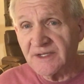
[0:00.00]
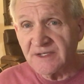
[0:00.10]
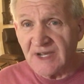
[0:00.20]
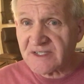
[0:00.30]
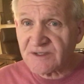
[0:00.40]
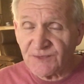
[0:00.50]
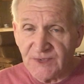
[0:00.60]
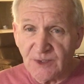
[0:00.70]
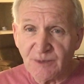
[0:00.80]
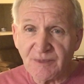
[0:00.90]
the next
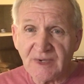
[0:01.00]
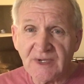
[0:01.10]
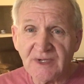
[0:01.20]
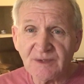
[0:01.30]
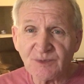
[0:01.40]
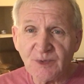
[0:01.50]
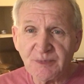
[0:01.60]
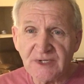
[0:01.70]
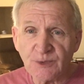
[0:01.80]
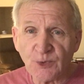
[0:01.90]
film uh, will
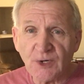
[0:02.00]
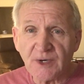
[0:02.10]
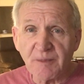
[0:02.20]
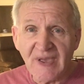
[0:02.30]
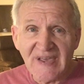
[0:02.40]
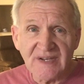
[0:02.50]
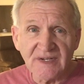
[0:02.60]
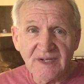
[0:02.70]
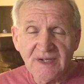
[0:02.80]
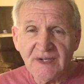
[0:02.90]
be The Wrong
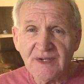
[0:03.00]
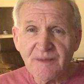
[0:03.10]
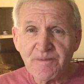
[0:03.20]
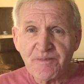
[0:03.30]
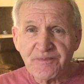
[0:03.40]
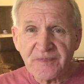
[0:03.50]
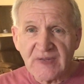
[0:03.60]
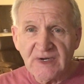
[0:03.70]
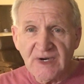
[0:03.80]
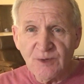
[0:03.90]
Man,
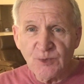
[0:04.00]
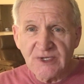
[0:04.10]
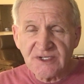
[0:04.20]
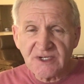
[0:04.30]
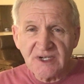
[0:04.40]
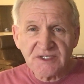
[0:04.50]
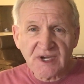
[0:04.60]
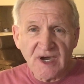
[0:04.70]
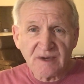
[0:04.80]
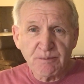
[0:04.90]
uh, which Hitchcock